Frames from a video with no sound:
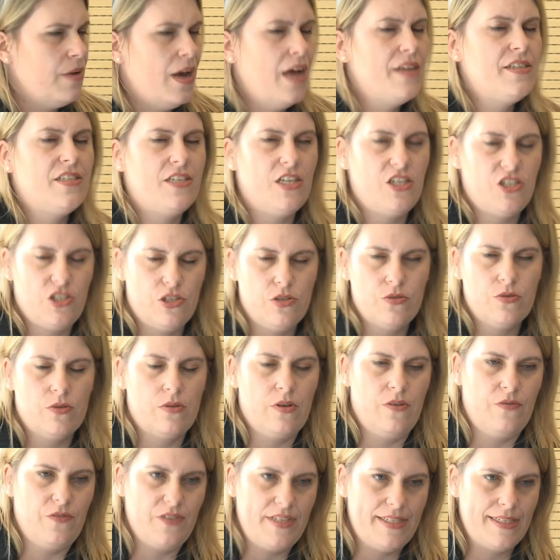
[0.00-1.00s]

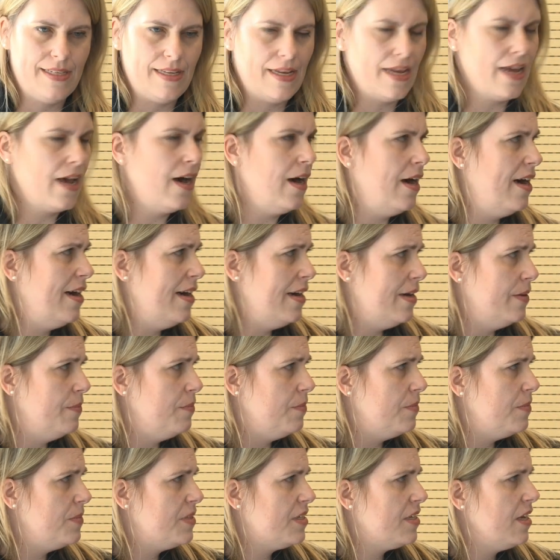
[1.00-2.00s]
additional obviously
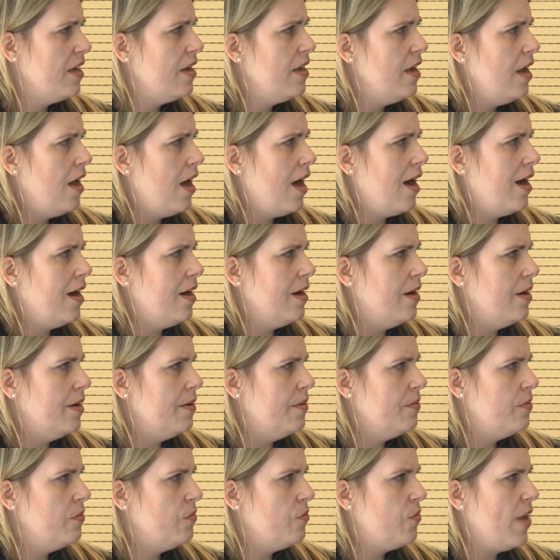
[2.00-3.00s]
harms
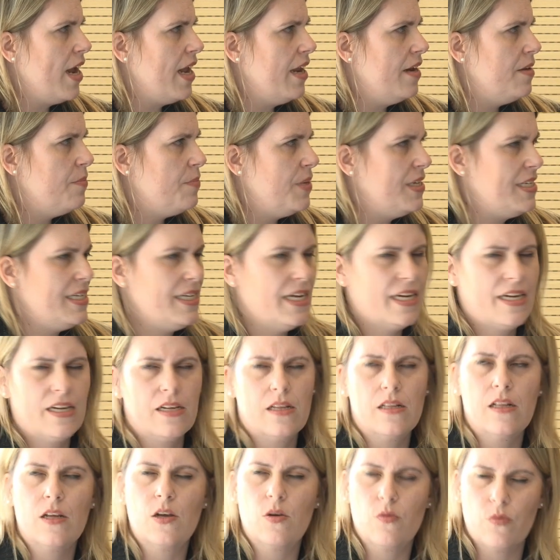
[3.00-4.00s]
when
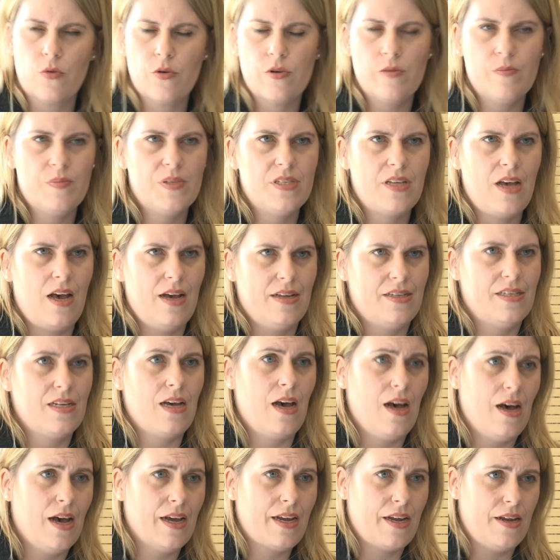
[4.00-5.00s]
particular groups are
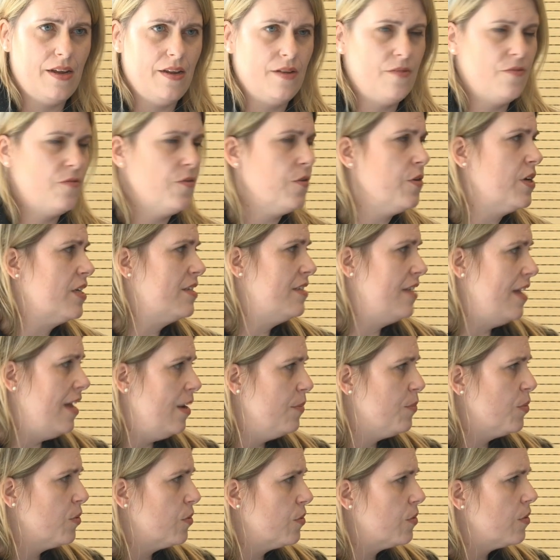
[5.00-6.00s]
targeted, for
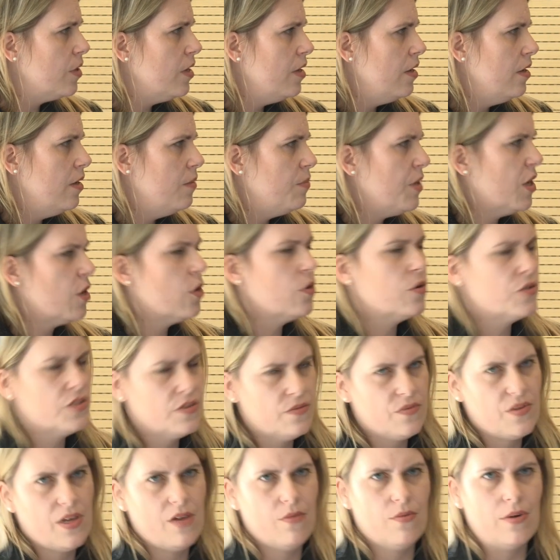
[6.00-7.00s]
example, because
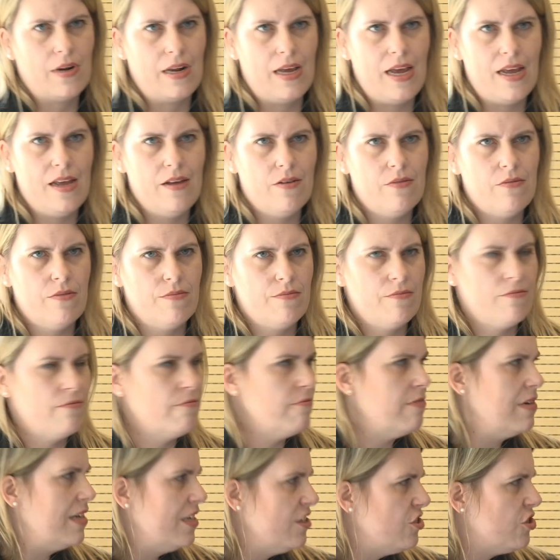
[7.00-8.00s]
of their
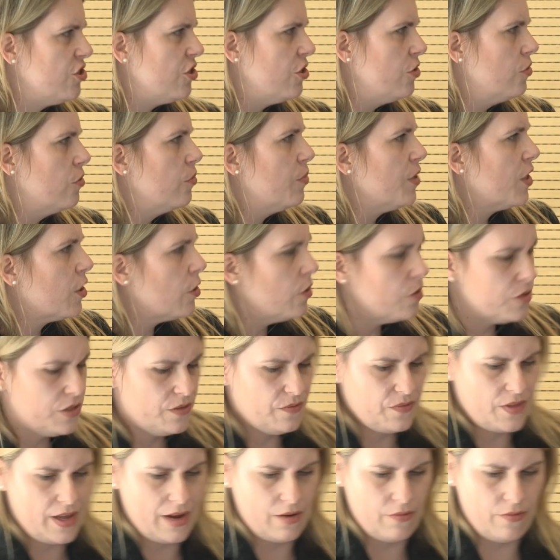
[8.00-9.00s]
religion or because
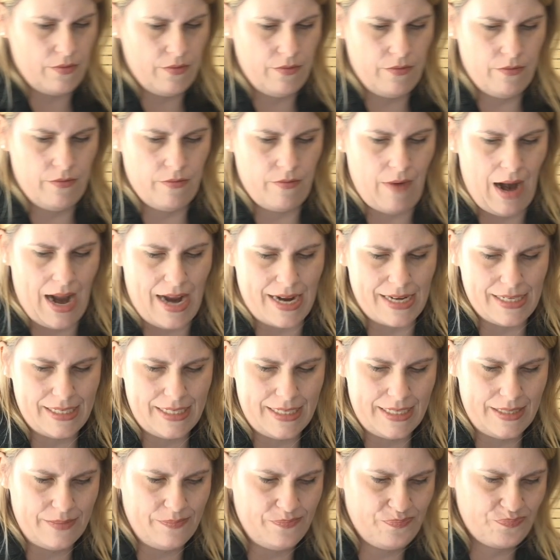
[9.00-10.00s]
of their
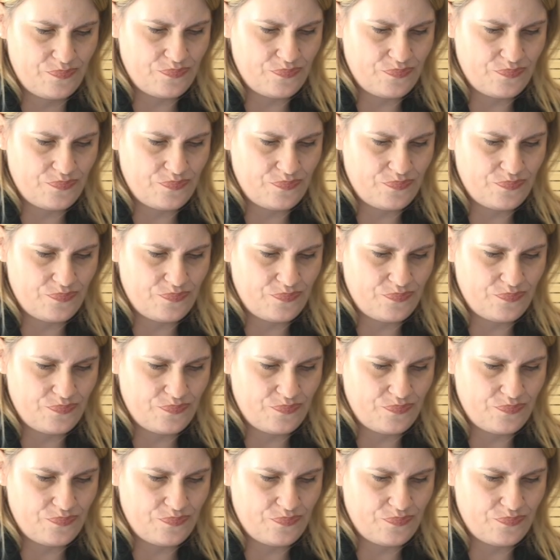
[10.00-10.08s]
race.